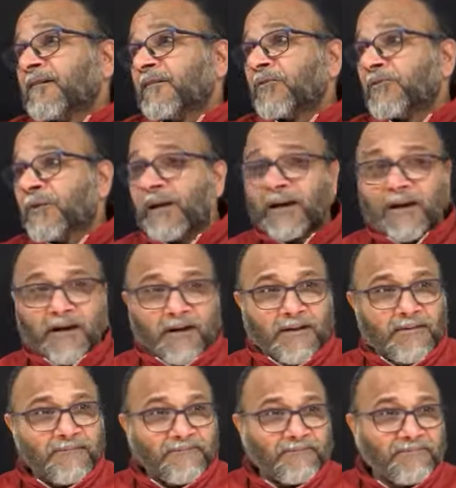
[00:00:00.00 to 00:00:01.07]
Eureka,
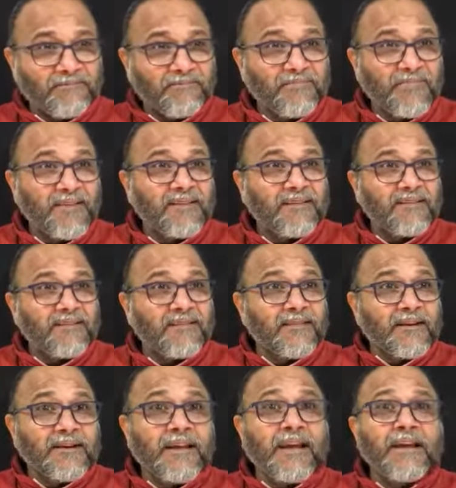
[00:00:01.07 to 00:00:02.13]

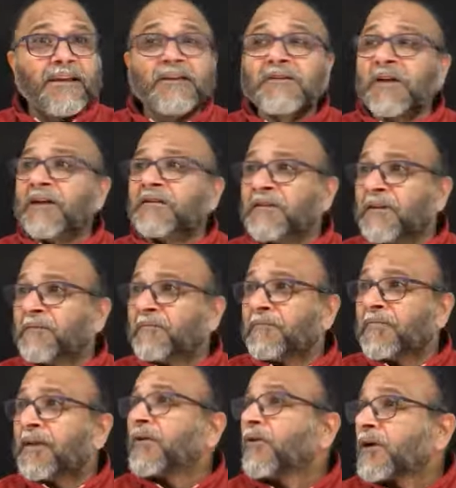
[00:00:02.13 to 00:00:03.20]
the day it hit him,
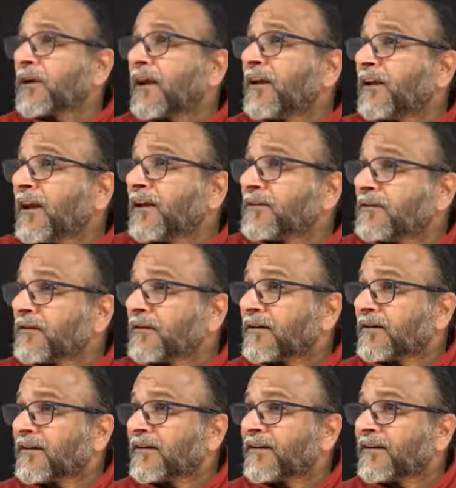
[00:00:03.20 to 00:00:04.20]
he got enlightened.